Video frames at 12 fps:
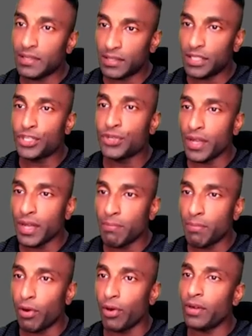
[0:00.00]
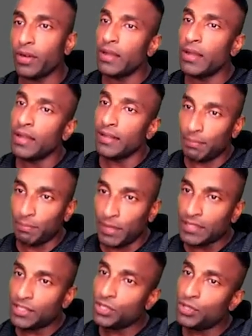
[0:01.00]
is issuing a bond. That
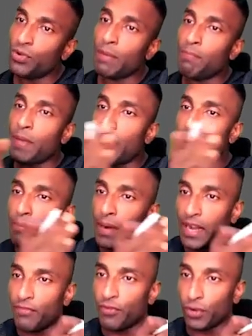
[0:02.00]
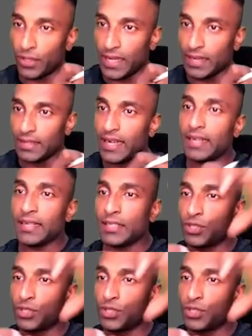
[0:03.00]
means you are paying money for that, right?